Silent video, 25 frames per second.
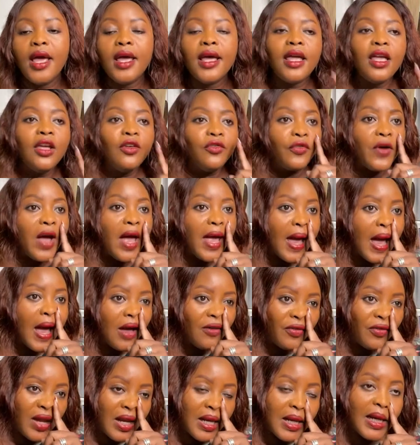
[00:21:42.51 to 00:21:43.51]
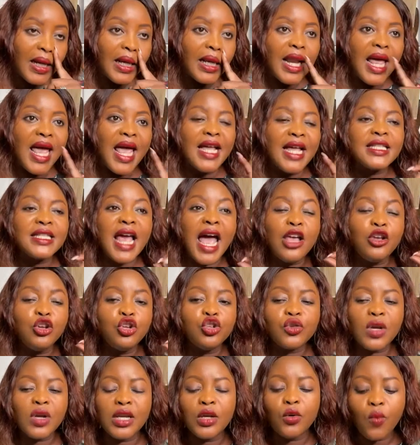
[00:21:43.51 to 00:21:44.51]
If I have any clients, I
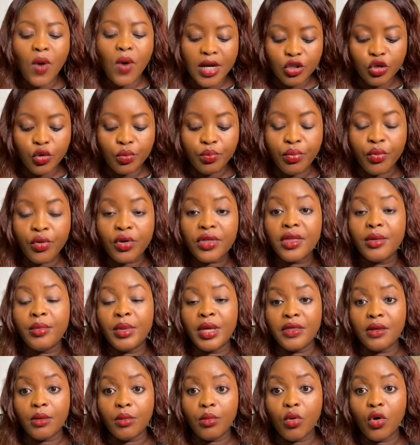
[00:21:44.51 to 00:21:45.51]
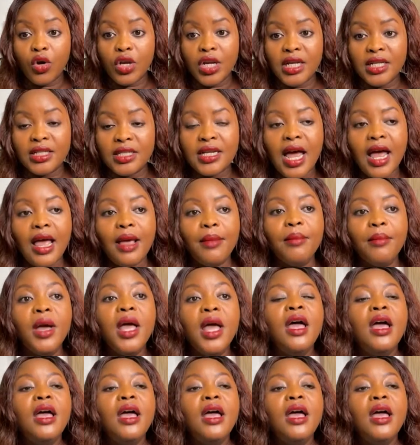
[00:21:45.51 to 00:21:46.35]
usually want to book them in the morning time.